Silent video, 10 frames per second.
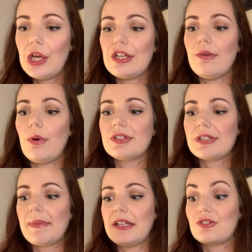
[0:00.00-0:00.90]
You want
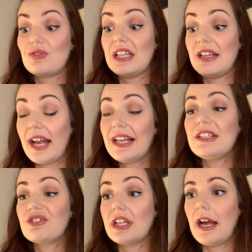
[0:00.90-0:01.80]
something that's really like
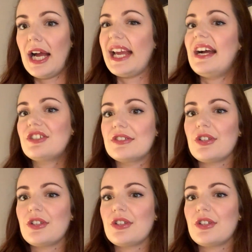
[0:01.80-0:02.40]
literally eye-catching.